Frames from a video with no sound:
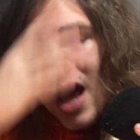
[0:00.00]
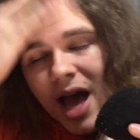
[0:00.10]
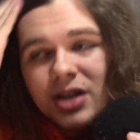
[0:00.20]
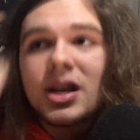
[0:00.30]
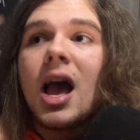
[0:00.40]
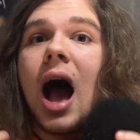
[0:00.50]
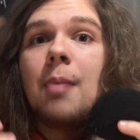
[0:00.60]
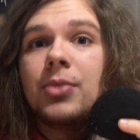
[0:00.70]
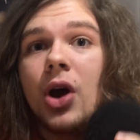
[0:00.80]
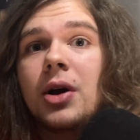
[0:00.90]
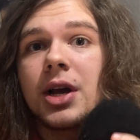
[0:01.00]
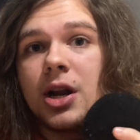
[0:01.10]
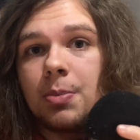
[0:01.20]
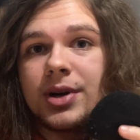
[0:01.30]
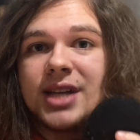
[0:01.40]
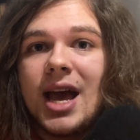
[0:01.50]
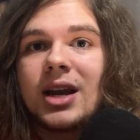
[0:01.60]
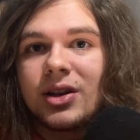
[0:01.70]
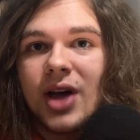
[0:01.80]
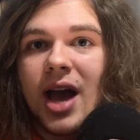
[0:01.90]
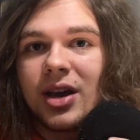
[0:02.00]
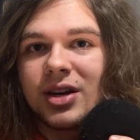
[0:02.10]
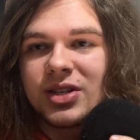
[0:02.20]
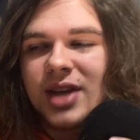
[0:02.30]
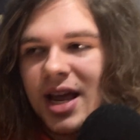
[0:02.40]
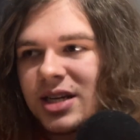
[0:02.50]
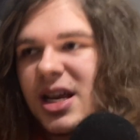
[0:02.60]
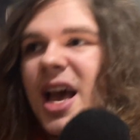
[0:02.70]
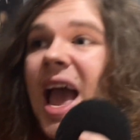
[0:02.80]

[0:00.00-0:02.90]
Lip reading: And I'm not gonna pretend that I understand